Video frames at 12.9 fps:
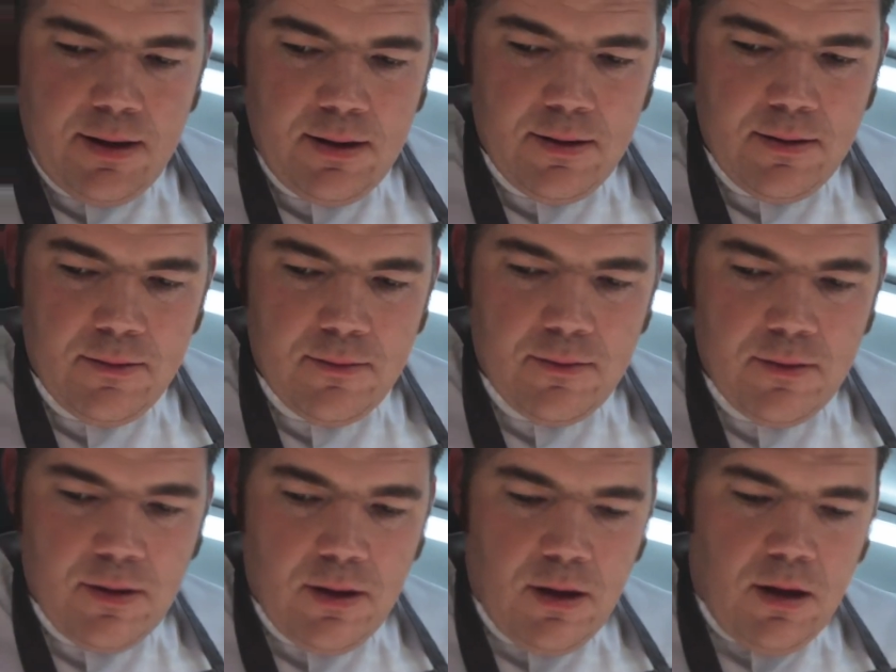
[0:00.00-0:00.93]

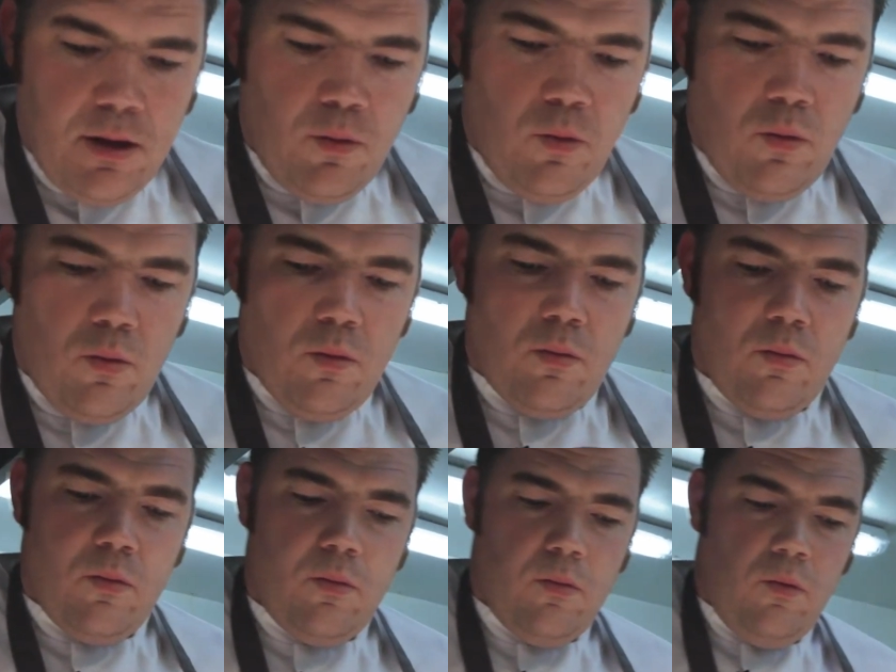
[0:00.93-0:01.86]
Yeah. Well,
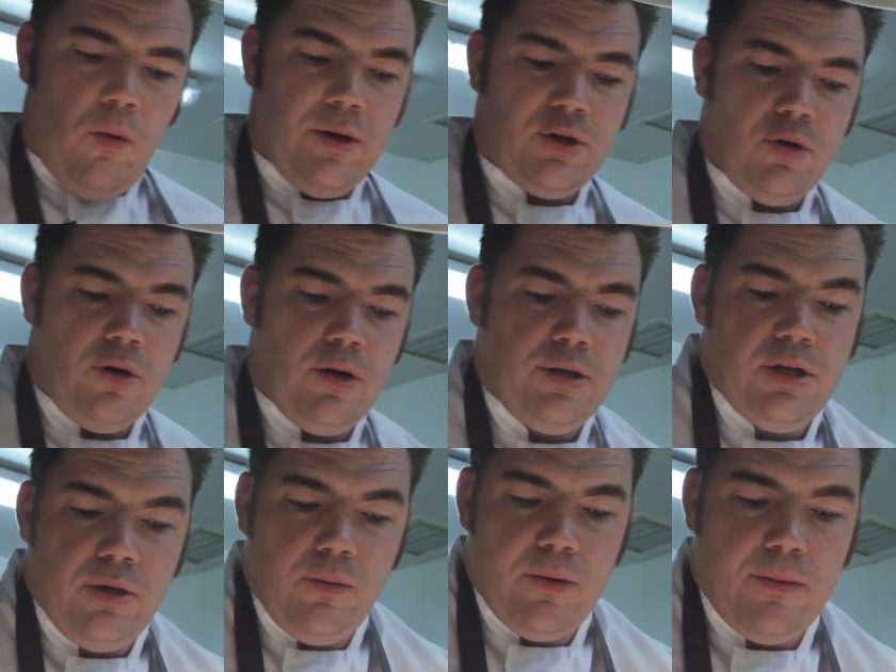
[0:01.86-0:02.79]
what we try and
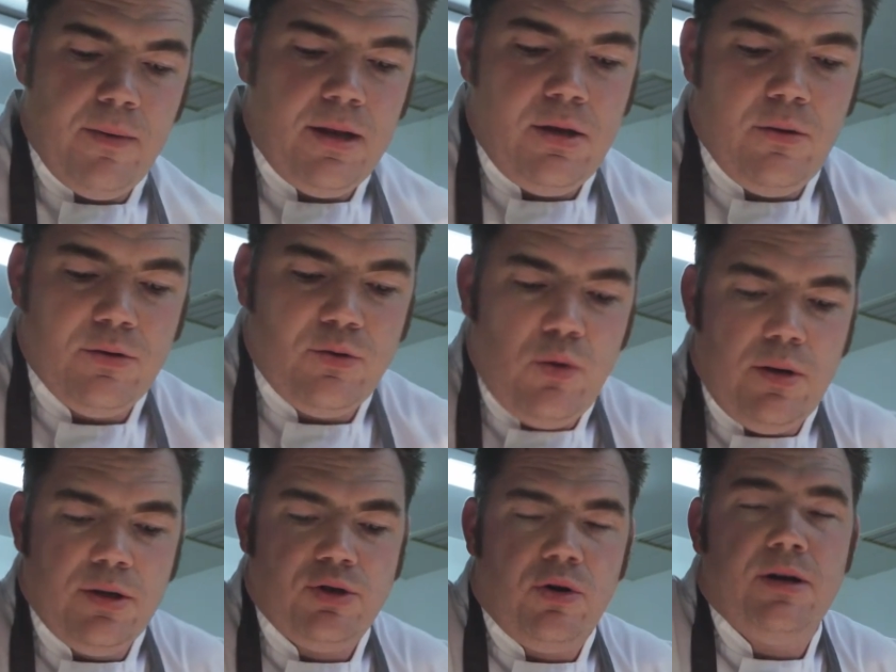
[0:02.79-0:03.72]
do with a menu is we
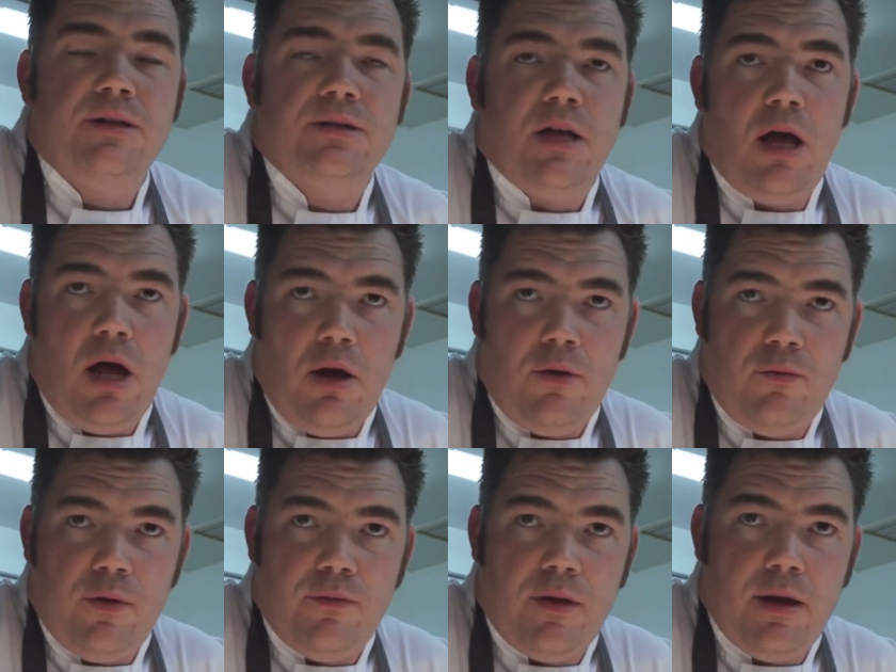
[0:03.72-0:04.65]
always try and start off
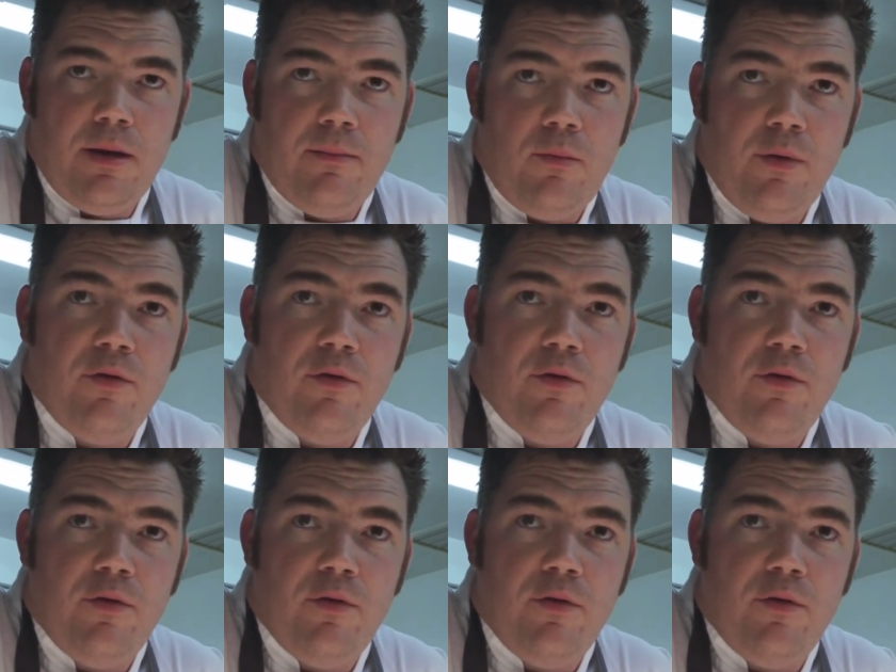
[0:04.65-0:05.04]
with um, with a